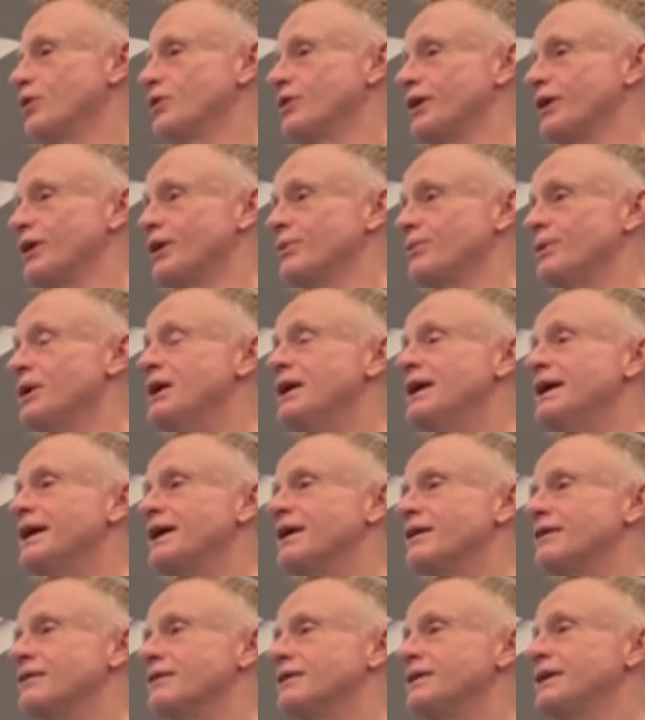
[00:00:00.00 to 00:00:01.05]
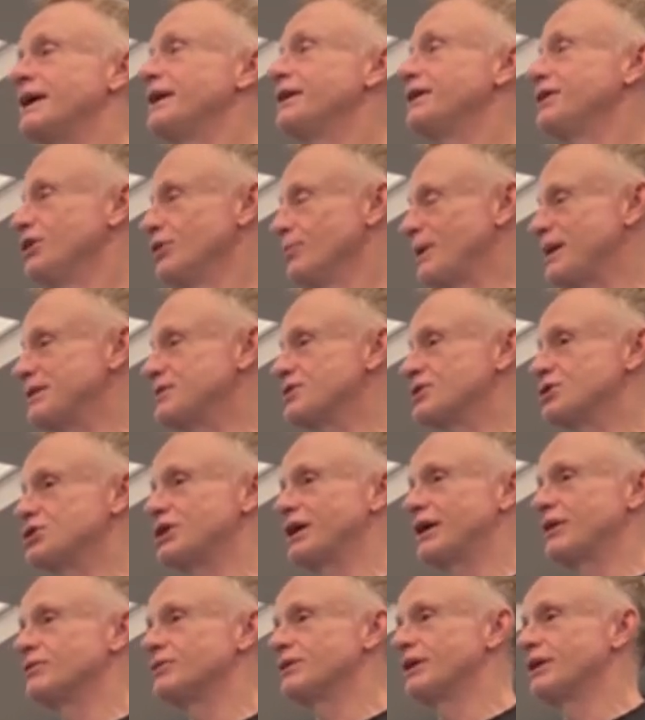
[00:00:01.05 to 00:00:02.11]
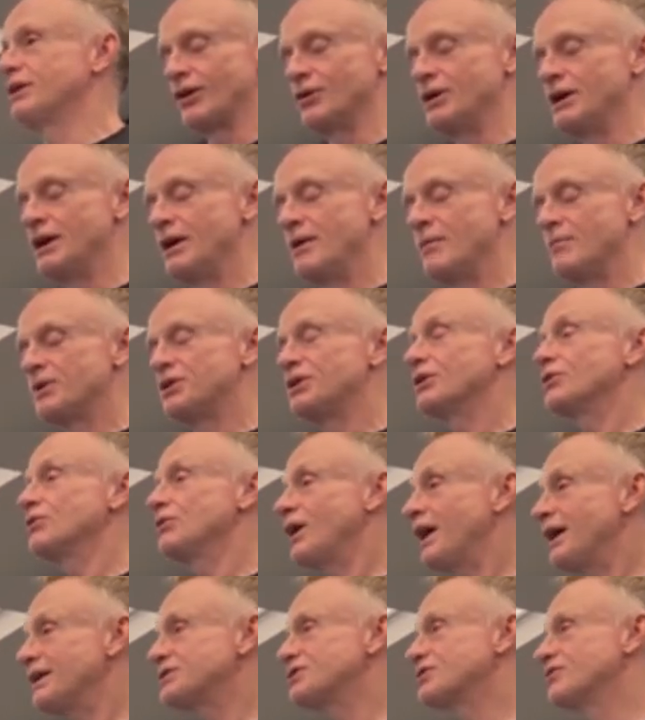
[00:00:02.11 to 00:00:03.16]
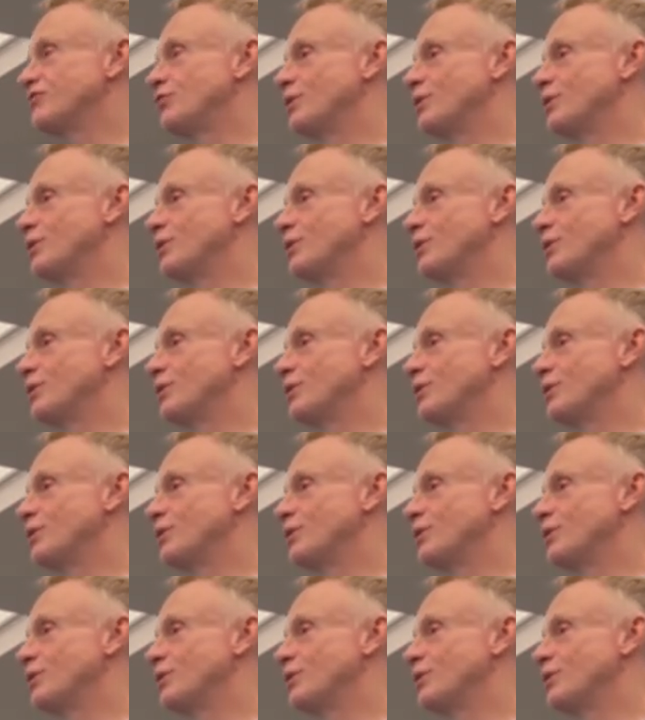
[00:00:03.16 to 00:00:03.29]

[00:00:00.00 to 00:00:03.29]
though, getting your message out there. But there are lots of